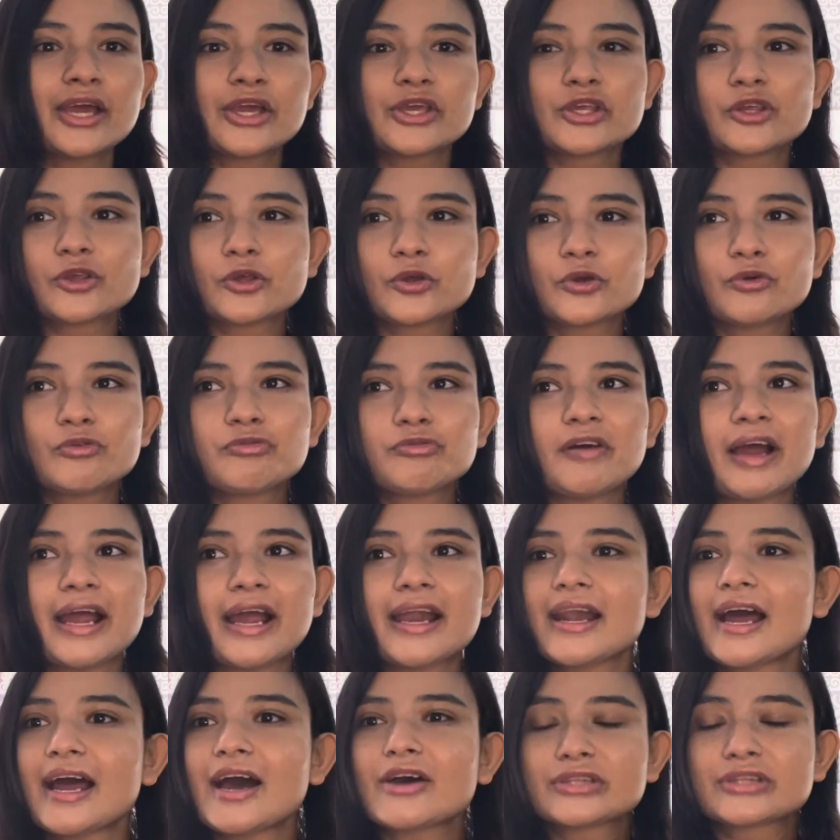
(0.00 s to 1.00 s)
you
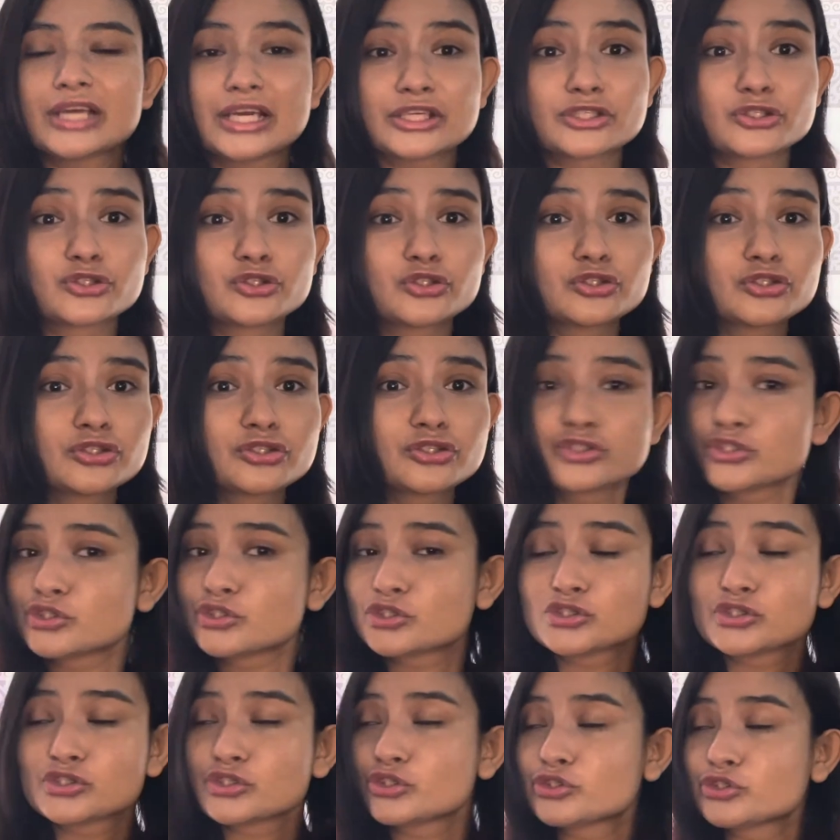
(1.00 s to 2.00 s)
find out there's
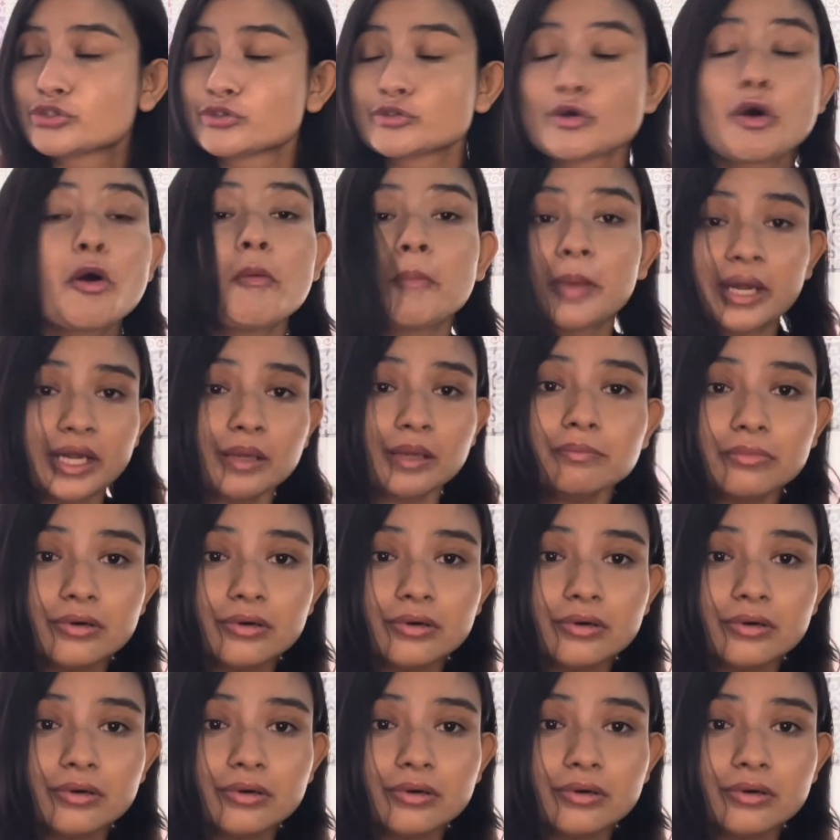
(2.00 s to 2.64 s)
so many